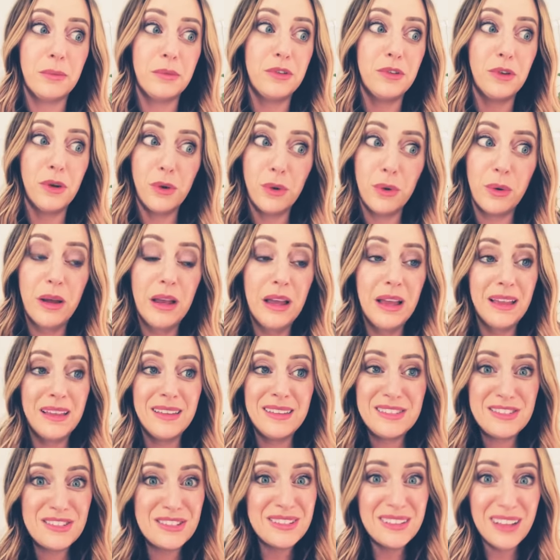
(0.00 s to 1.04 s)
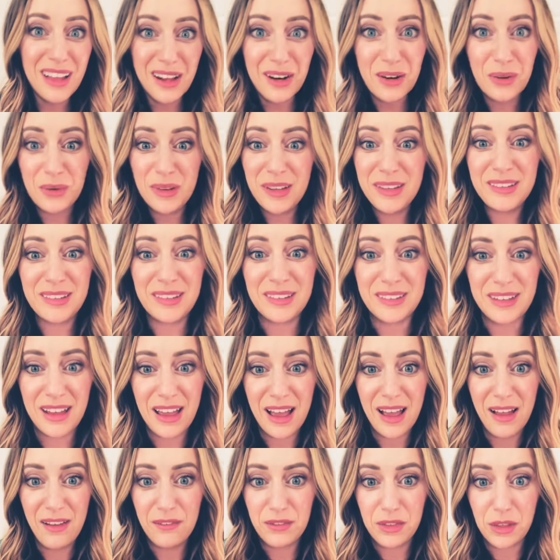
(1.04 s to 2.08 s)
So it's just not a reason to
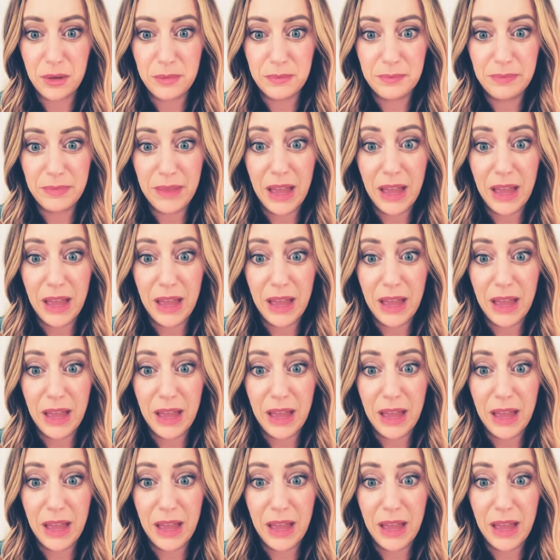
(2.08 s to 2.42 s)
have them.